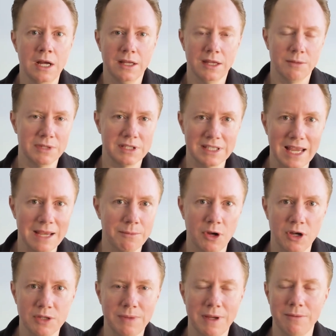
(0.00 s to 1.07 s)
The mistake
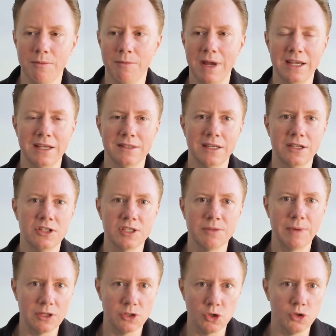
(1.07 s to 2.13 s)
most people make is they just
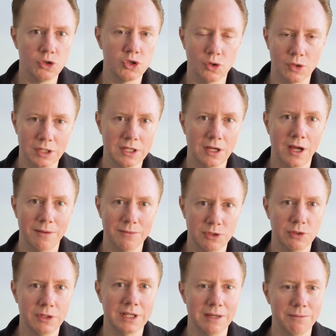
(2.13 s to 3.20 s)
spend too short a time
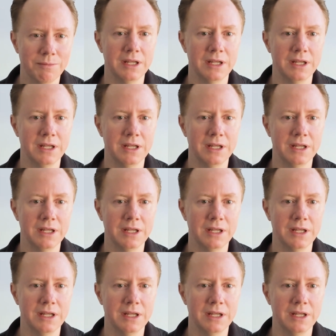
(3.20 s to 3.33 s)
doing it.